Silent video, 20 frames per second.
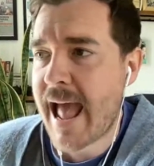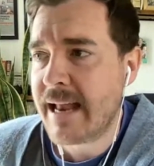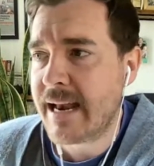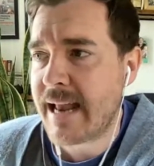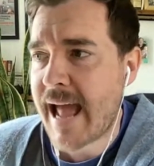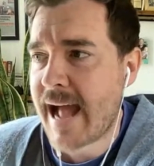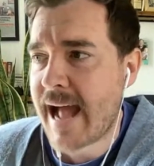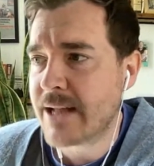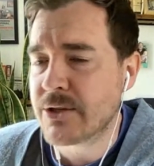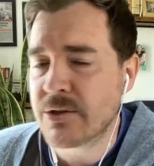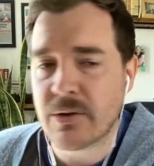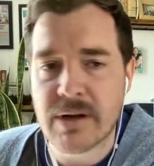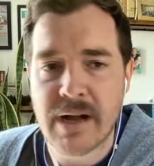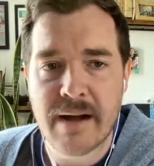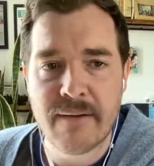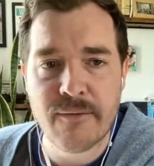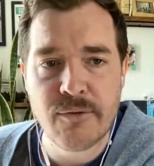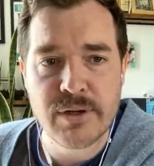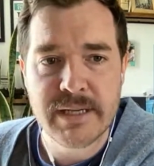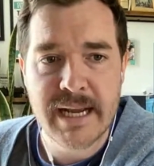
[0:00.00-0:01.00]
an Agile
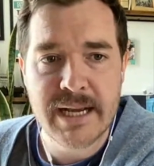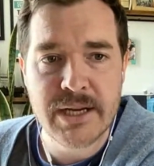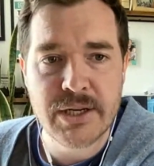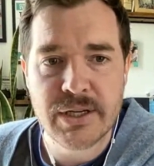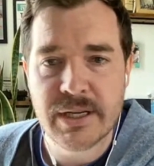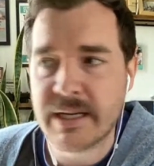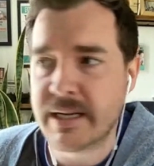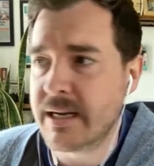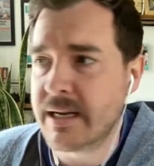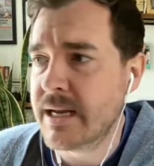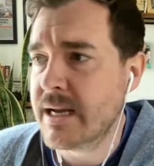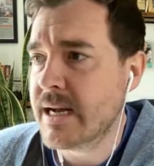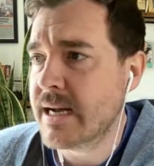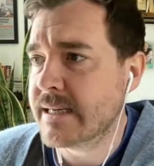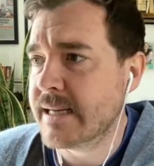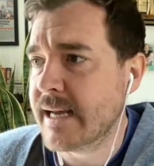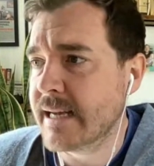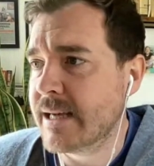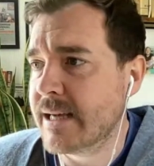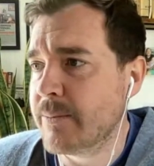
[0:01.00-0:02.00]
conversation
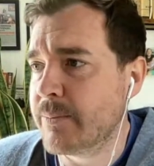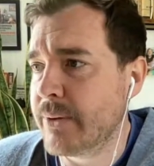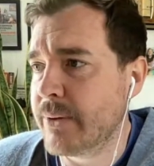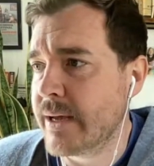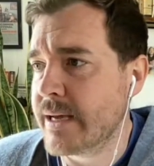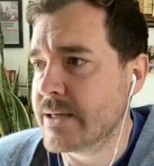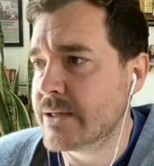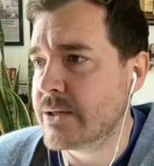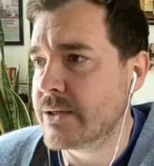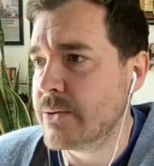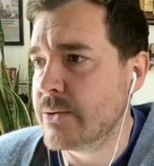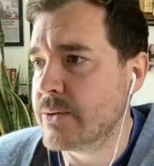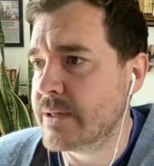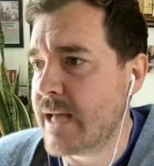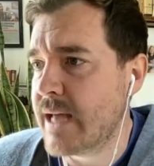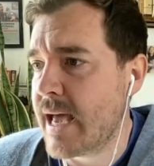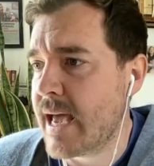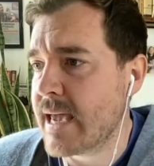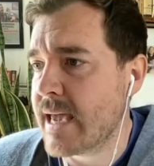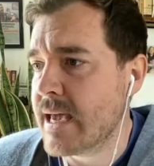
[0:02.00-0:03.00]
taking place
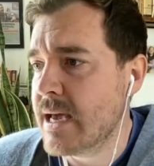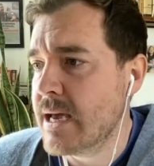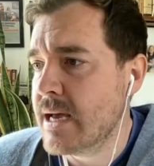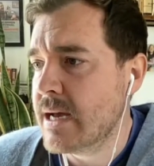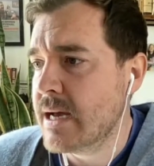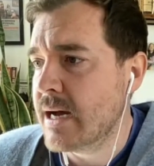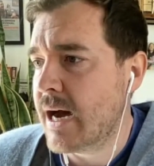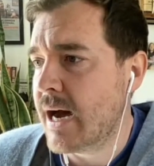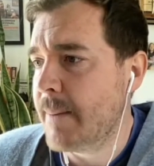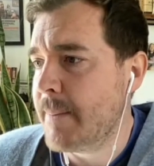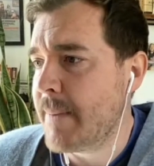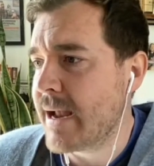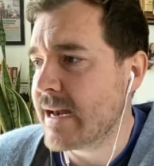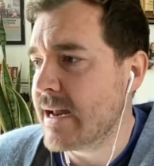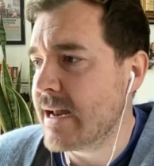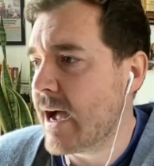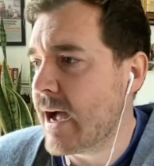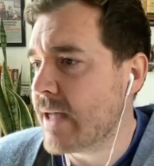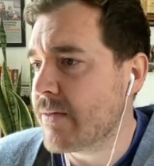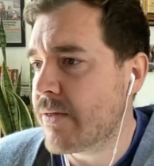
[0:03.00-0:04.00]
Tuesday, May
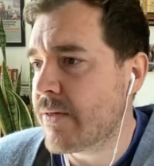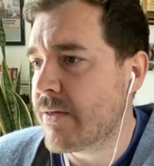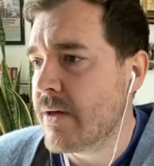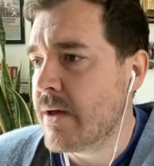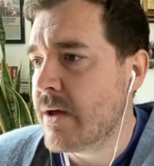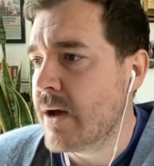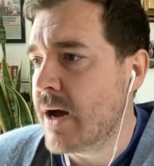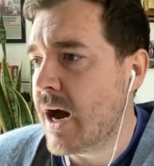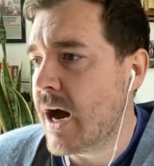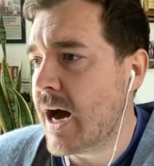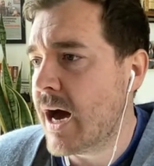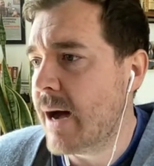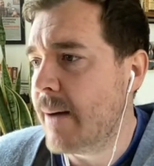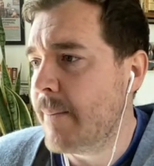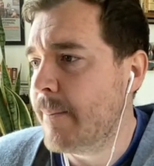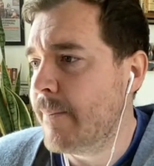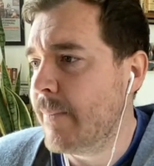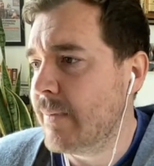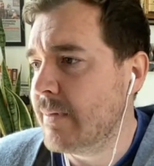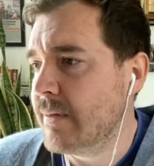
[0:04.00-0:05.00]
9th.
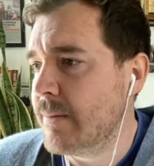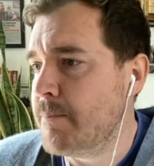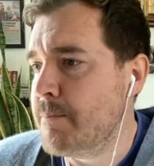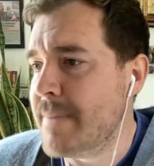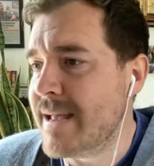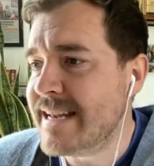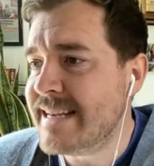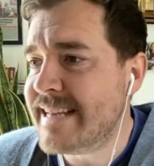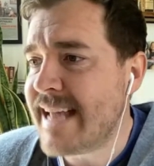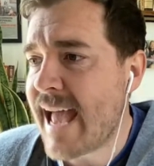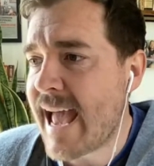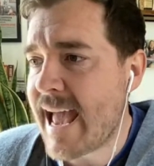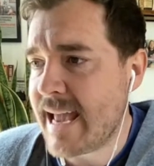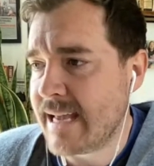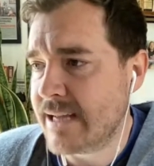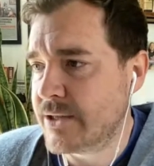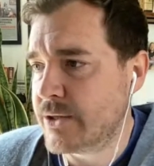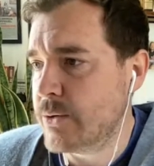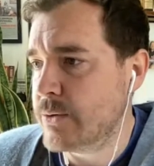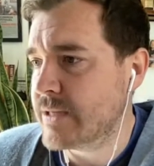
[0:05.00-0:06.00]

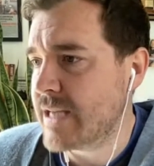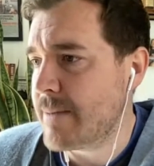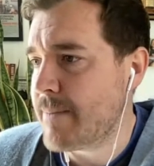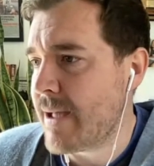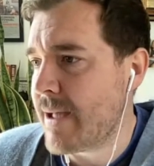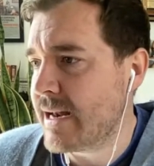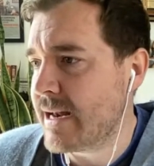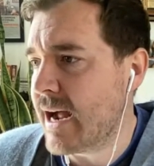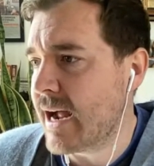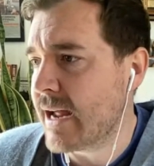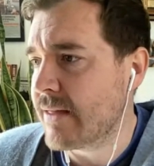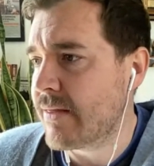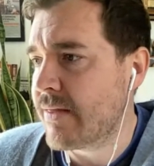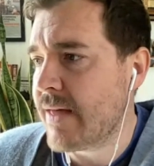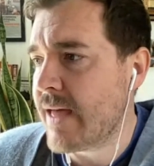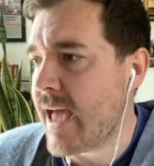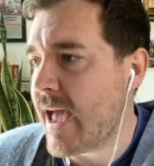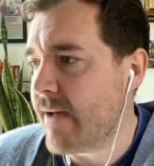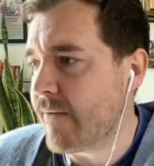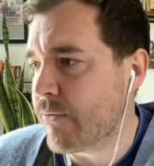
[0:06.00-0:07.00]
Midday, Tuesday, May 9th.
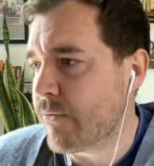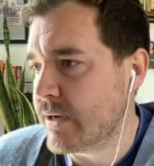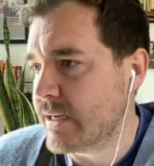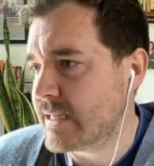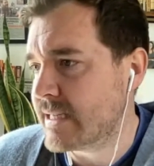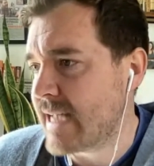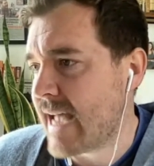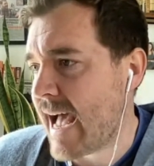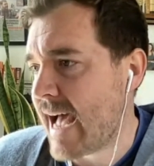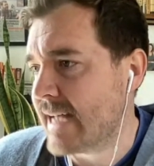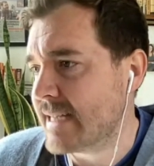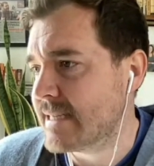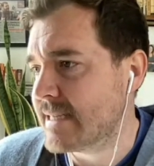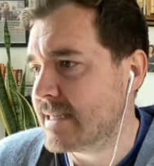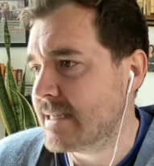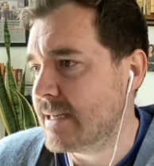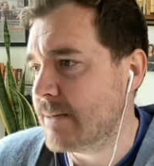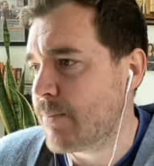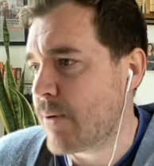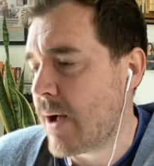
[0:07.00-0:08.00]
Every SaaS
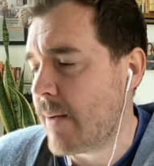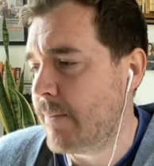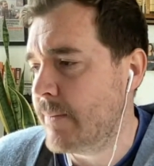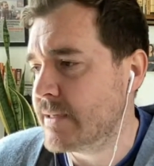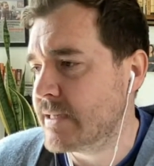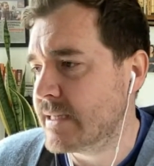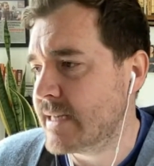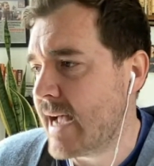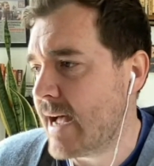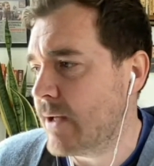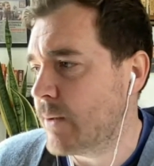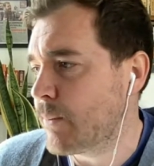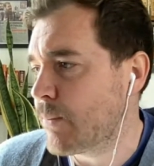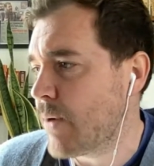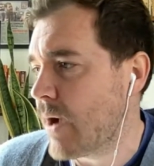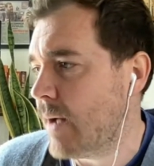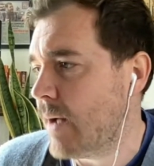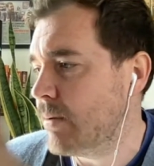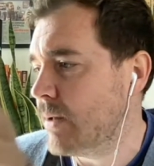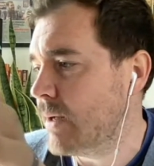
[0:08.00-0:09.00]
problem is a talent
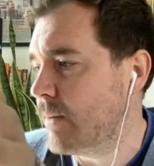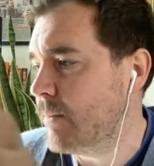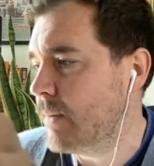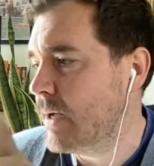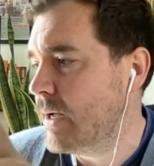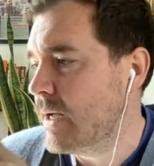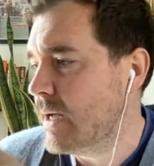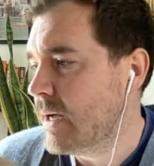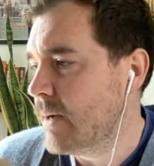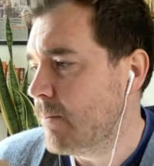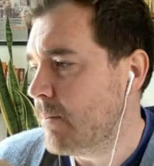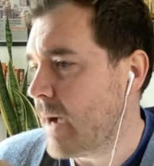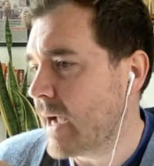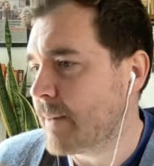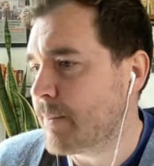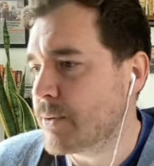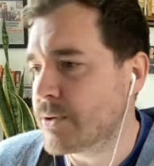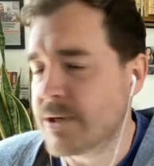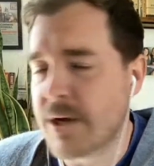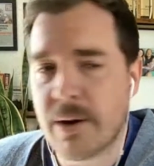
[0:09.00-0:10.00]
problem. Mike
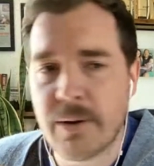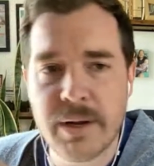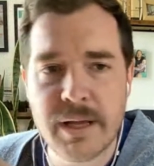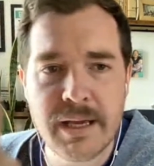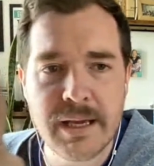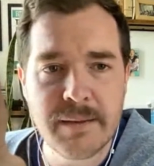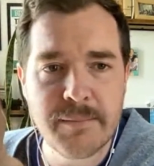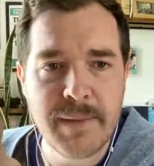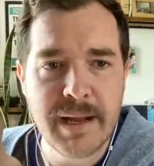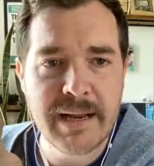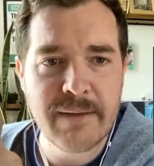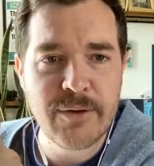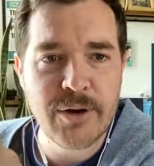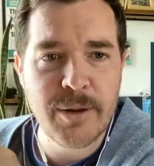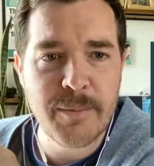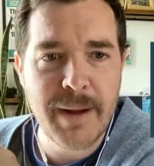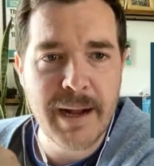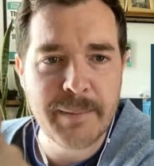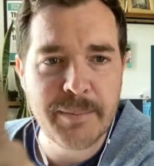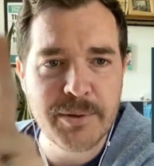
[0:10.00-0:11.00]
Bertoni, many of you know
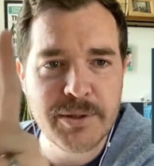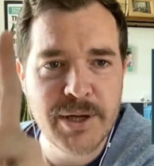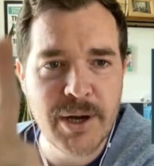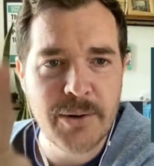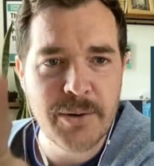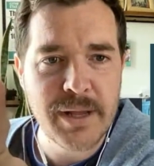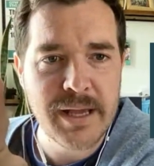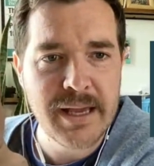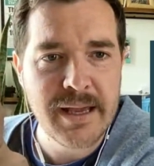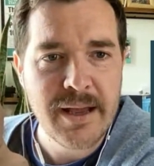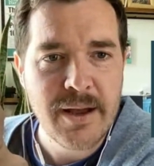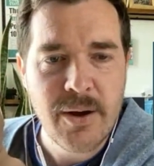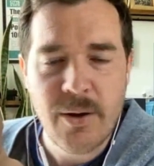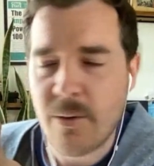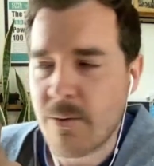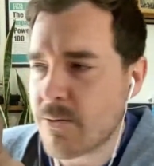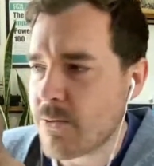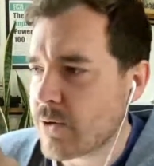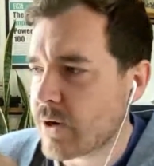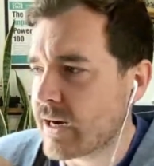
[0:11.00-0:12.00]
Mike Bertoni,
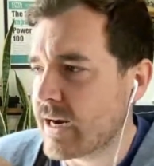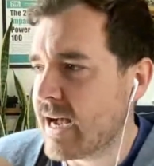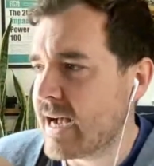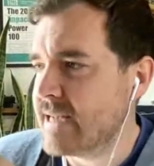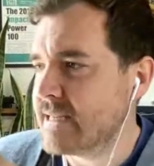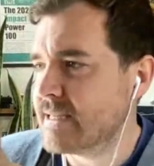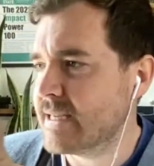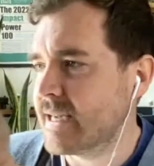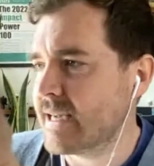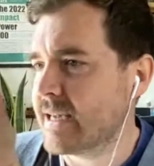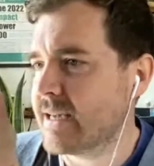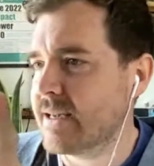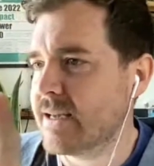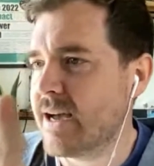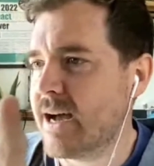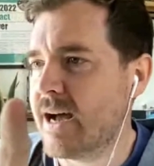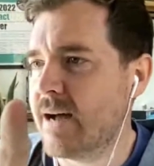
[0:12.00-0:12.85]
organizing